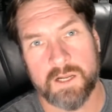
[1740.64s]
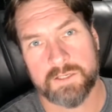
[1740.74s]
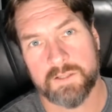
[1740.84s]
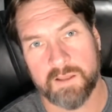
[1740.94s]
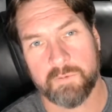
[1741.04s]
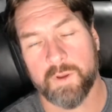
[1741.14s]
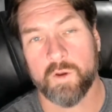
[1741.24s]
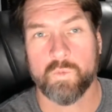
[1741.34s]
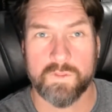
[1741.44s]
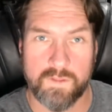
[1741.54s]
talk to them
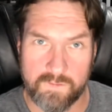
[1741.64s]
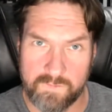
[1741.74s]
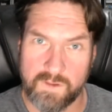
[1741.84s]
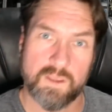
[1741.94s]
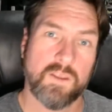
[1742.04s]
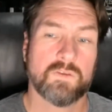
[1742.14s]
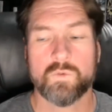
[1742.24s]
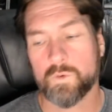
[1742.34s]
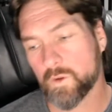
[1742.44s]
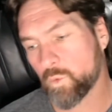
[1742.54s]
about what this
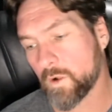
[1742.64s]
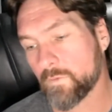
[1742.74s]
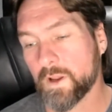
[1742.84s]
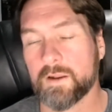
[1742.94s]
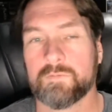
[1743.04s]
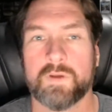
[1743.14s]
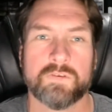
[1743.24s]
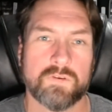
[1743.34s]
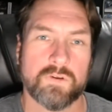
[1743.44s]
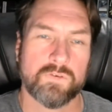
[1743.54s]
is, qualified
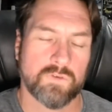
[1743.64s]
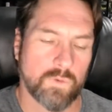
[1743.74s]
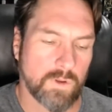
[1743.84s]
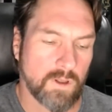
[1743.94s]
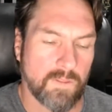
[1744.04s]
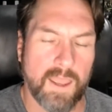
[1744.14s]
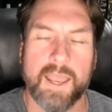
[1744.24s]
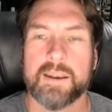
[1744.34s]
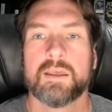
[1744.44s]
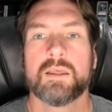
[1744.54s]
investors, and doing all
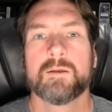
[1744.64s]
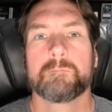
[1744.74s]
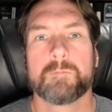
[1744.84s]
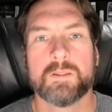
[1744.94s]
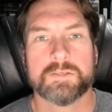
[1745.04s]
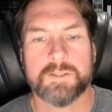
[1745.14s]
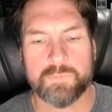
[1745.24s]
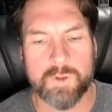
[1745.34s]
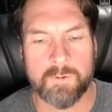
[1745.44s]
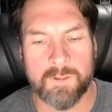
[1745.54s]
that. And these
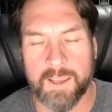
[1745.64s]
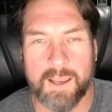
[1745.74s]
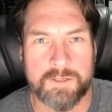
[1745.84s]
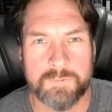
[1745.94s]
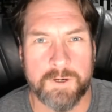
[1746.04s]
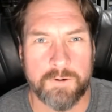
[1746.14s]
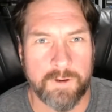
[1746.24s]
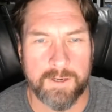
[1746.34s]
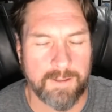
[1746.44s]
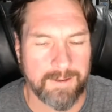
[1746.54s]
other people are like, I just want to
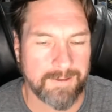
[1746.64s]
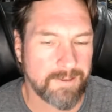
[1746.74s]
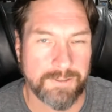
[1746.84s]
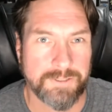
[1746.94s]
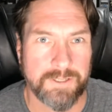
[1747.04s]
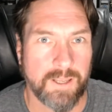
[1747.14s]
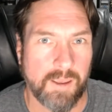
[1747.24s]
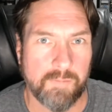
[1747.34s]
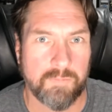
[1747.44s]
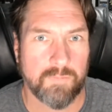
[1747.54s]
create like a dungeon
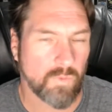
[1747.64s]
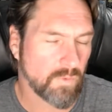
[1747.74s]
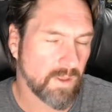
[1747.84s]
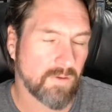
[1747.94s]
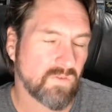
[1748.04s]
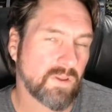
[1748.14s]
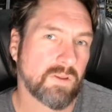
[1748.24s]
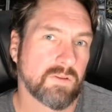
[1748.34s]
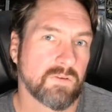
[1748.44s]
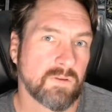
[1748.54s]
game with
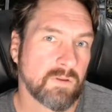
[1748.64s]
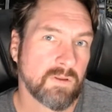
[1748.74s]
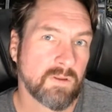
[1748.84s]
NFTs.